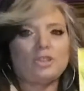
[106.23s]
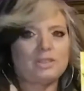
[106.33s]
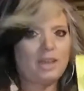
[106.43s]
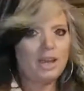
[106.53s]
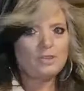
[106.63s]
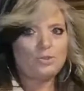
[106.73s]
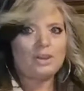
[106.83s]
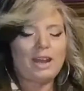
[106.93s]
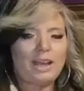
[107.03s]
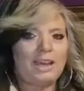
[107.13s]
just
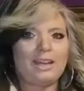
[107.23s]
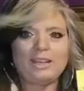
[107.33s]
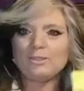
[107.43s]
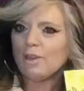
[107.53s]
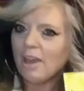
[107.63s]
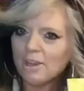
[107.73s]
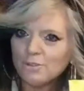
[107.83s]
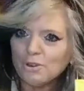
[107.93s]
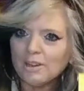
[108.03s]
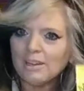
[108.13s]
100, I got to get to
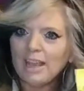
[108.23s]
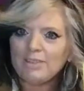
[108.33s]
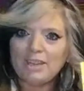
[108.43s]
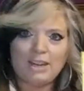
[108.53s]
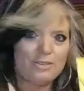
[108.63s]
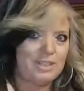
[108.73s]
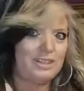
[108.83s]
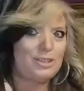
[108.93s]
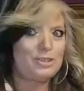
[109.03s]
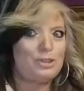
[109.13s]
100, and then I'll
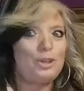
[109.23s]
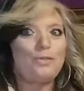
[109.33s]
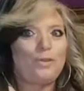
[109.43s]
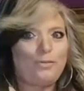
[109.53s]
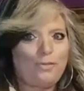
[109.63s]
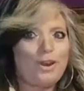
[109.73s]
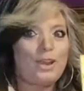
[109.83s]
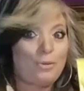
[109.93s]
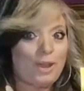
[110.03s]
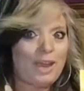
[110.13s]
send this to you for
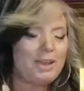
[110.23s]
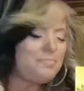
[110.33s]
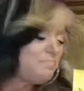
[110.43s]
free, okay?